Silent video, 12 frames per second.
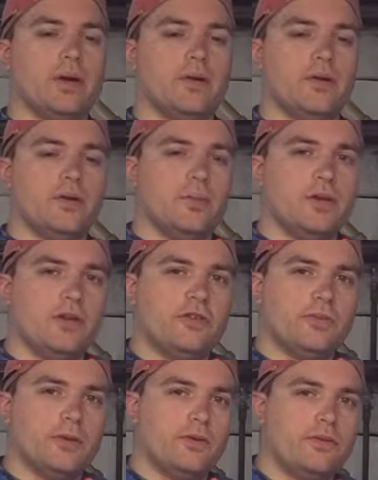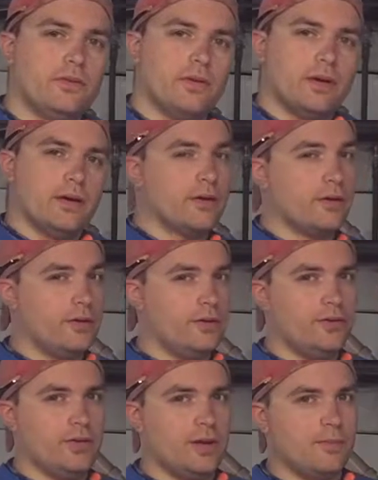down here in the basement, a
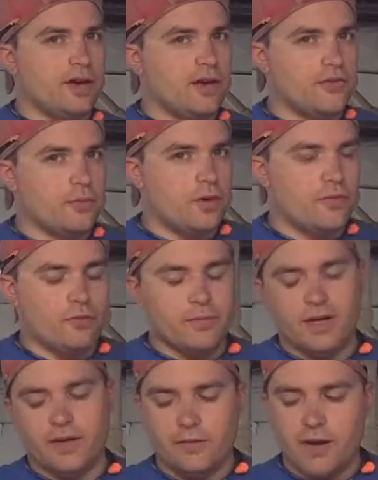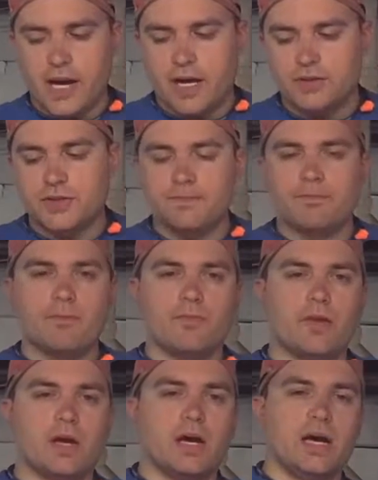good 10 miles away from my garage.
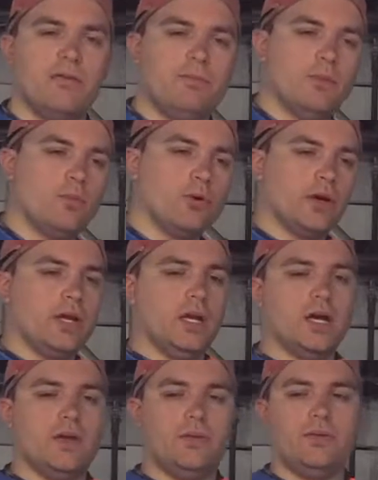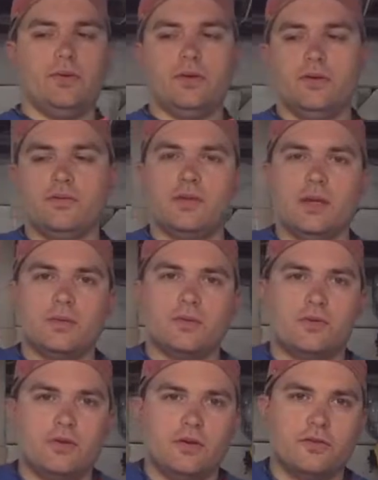I've been working on the table
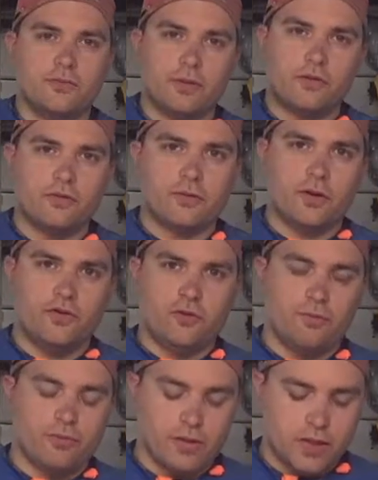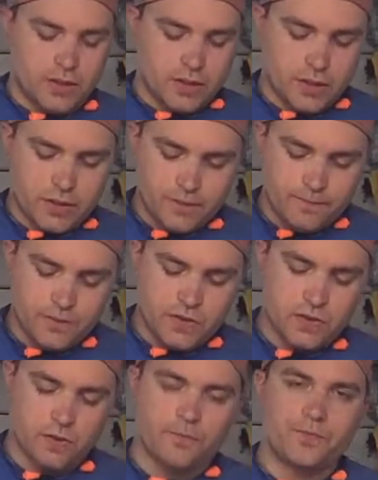and chairs restoration project.
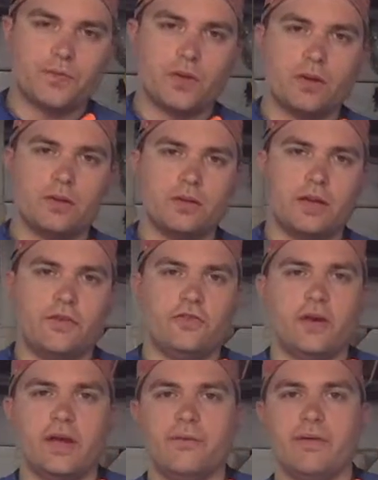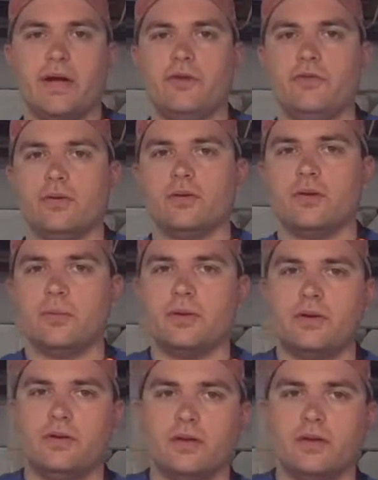So, last night I ran into a little bit of